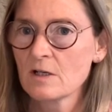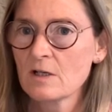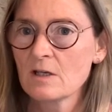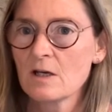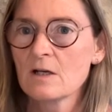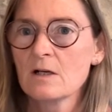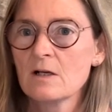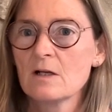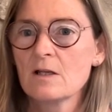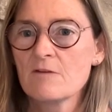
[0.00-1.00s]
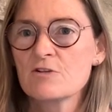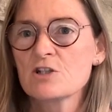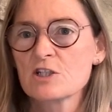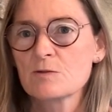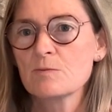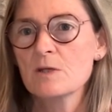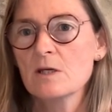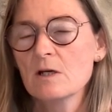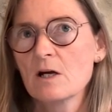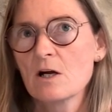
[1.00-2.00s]
Yeah. Leverage has to
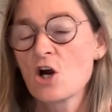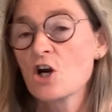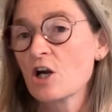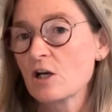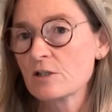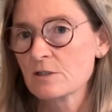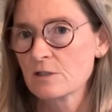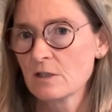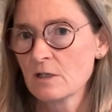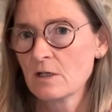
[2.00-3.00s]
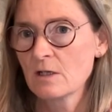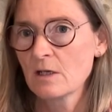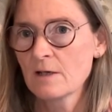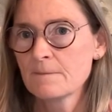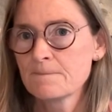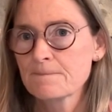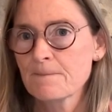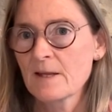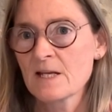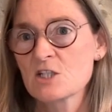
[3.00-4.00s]
be earned. Yeah.
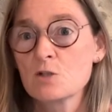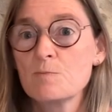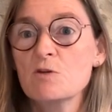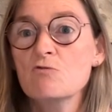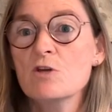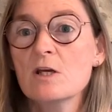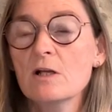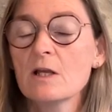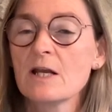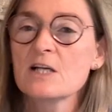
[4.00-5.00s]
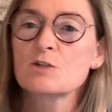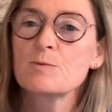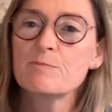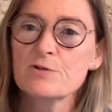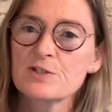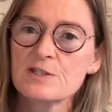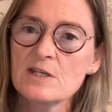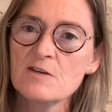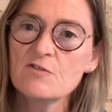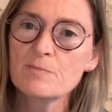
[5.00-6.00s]
And has to be real and has to be
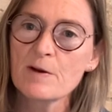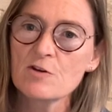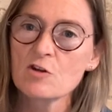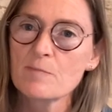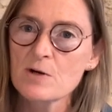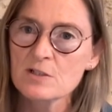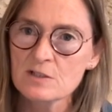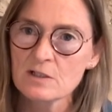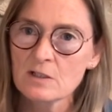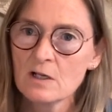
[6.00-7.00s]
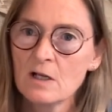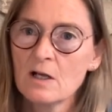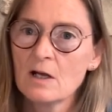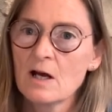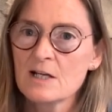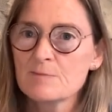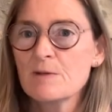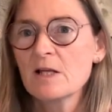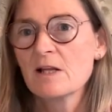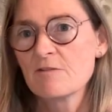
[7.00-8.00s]
perceived by the other person as
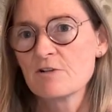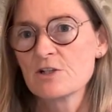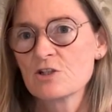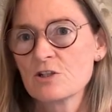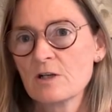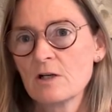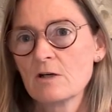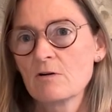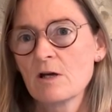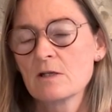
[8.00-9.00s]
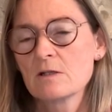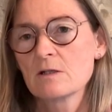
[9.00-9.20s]
being leverage, right?